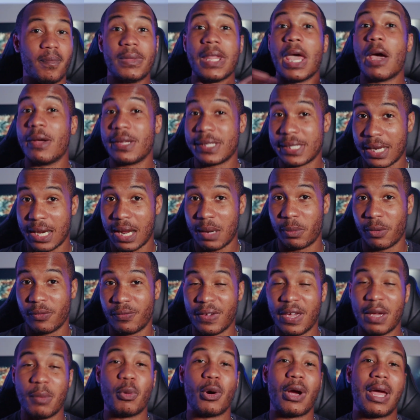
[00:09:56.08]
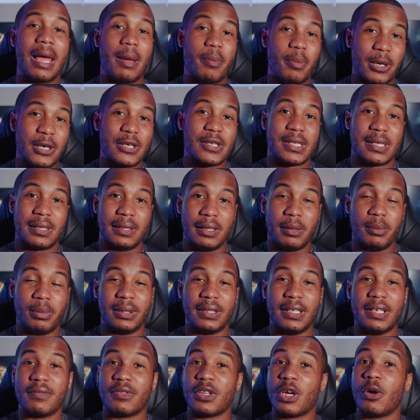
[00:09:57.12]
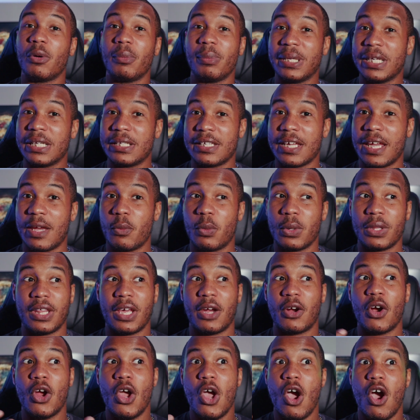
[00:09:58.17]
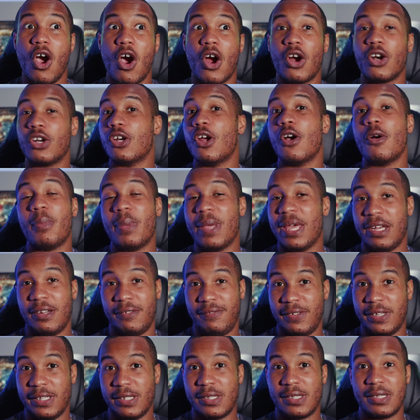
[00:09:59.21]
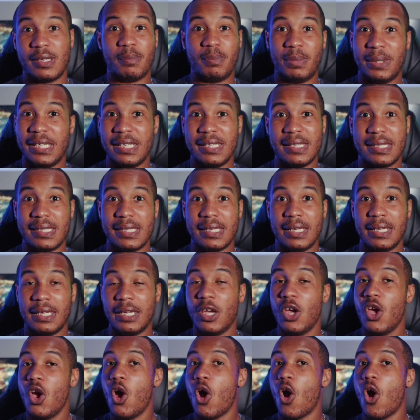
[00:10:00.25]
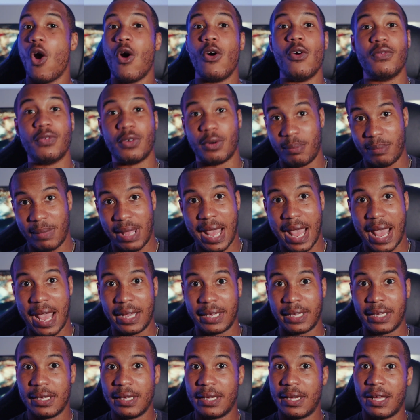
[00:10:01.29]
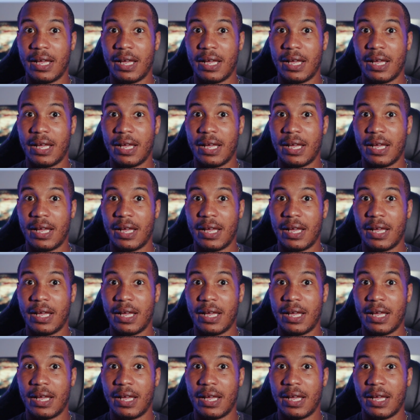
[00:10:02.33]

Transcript: Now, as an Apple fanboy, I personally believe there will be a day where there are no benefits to PC over Mac.